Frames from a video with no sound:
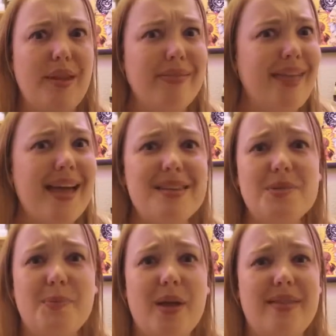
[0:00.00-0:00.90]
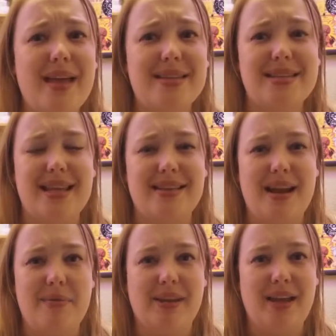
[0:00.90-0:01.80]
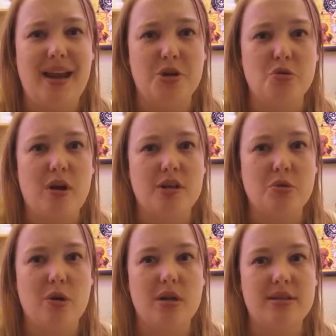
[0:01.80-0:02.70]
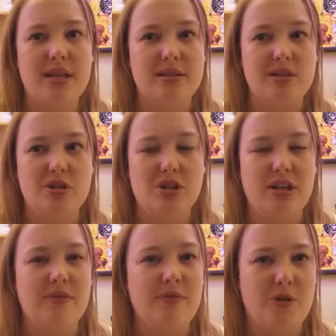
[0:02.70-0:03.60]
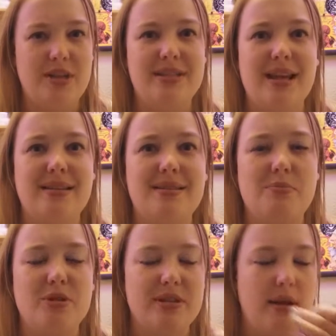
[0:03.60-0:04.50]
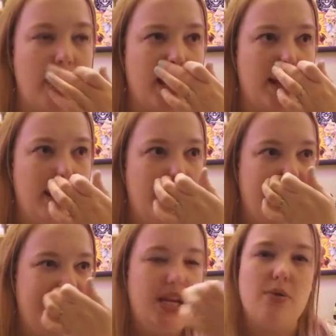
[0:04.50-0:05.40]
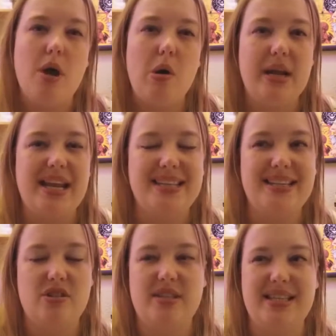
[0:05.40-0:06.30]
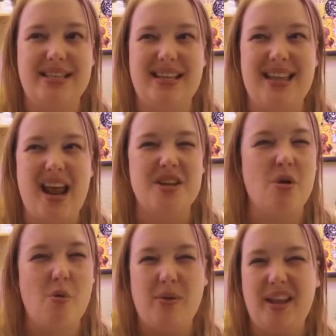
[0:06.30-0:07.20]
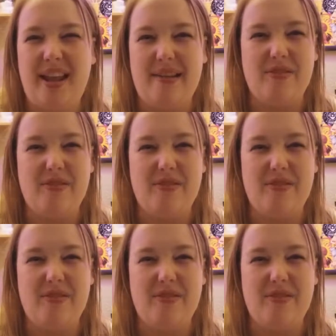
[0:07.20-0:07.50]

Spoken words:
that's a scent that I really kind of draw towards, is usually the fruity scents, the more you know, coconut, citrus, things like that. I don't really like